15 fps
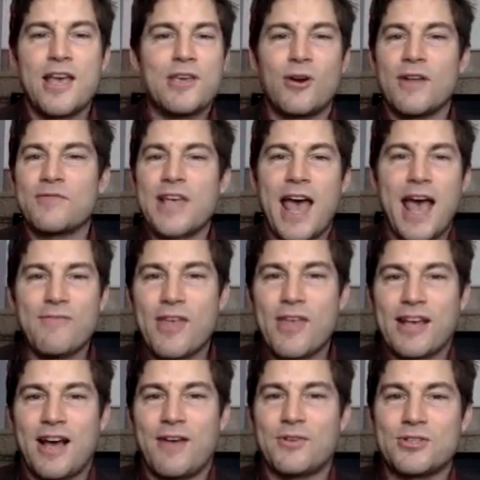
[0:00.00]
You don't have to have
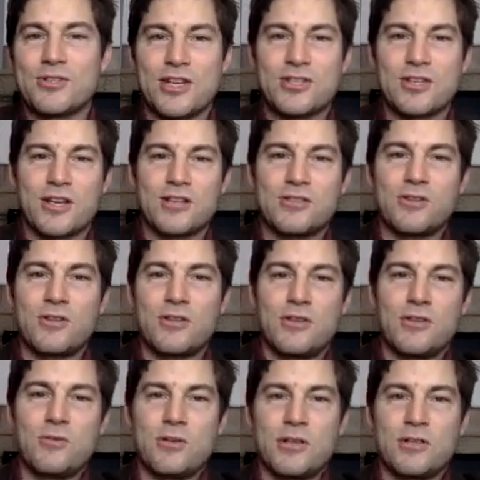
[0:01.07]
that conversation because
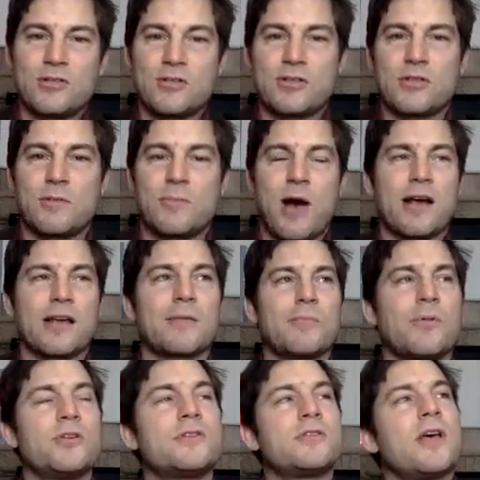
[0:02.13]
it's just the
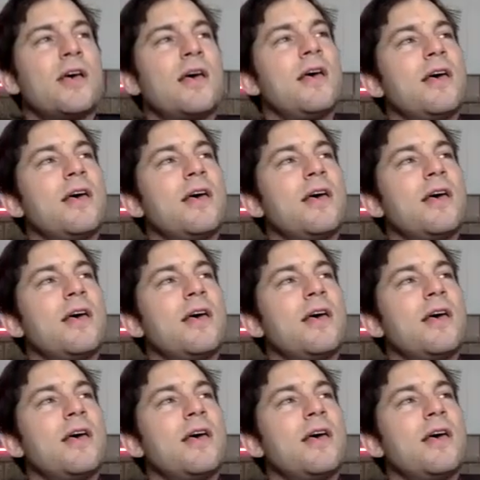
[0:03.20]
Mockingbirds.